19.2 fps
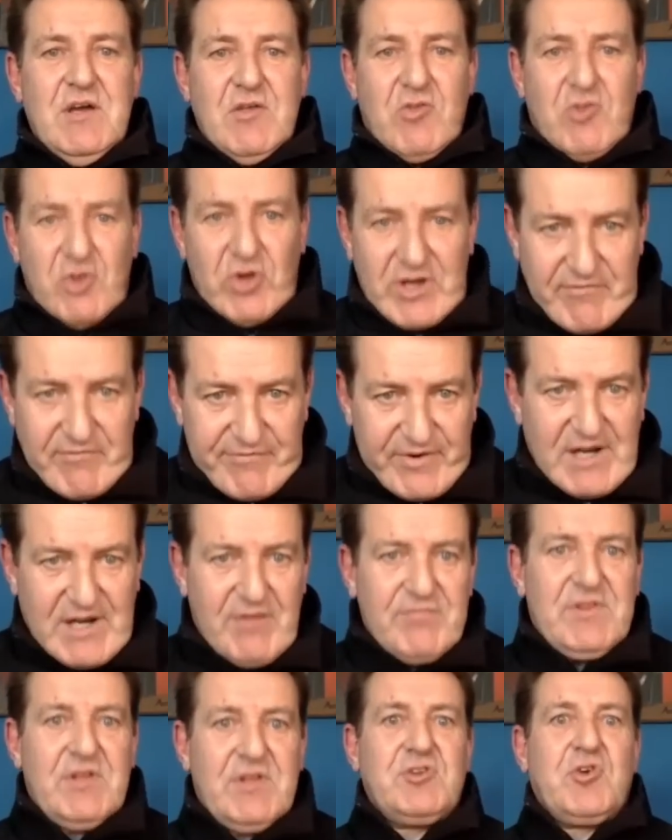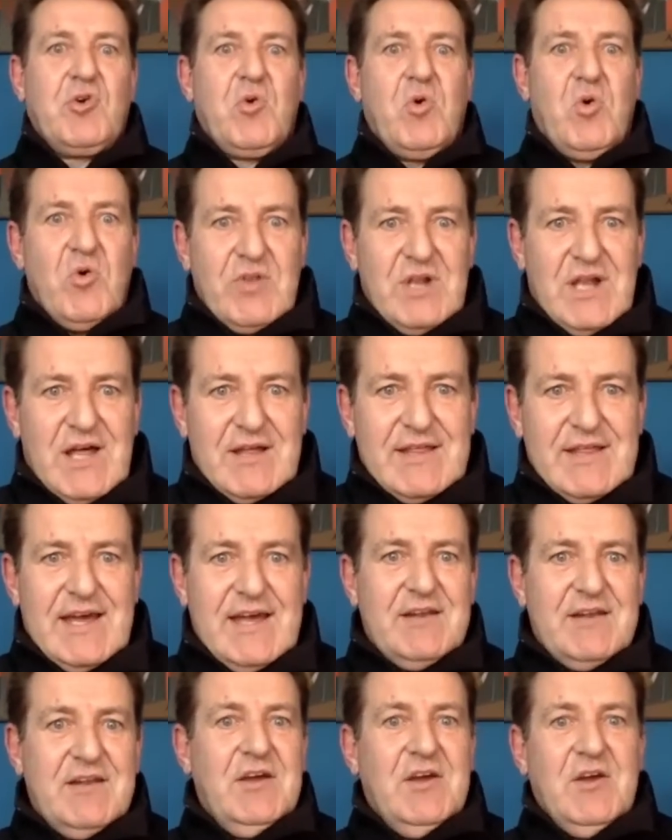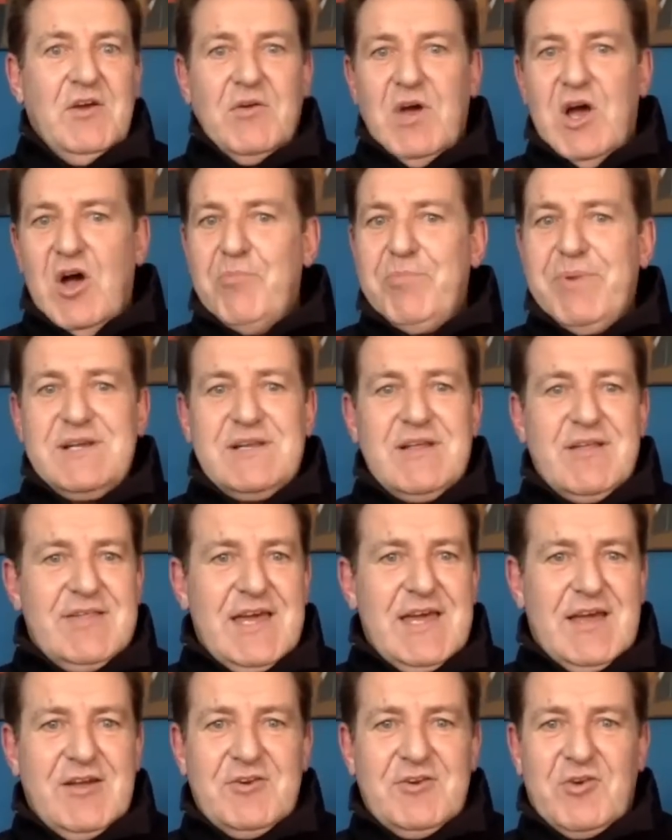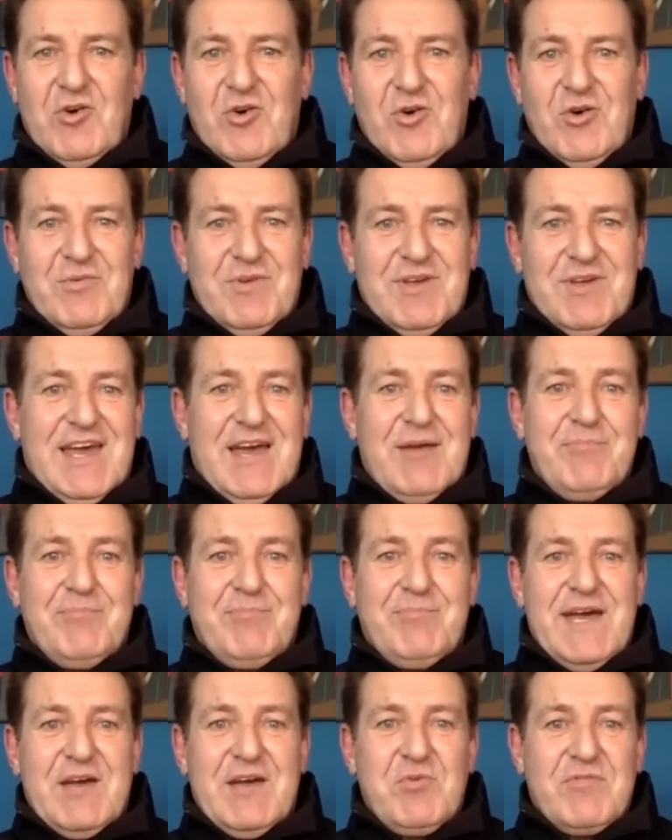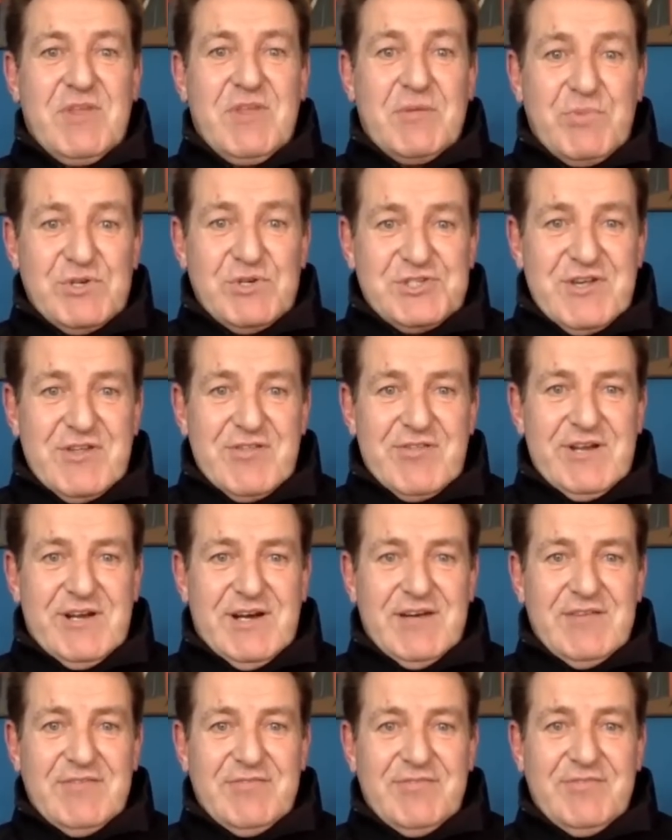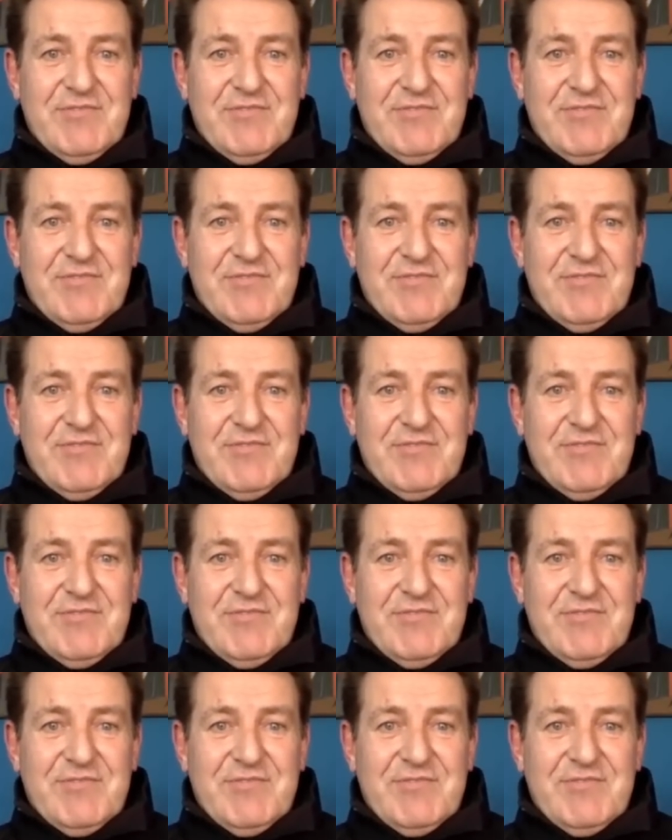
stood in front of the drawers like that, opened the second drawer, came back with the butcher's knife.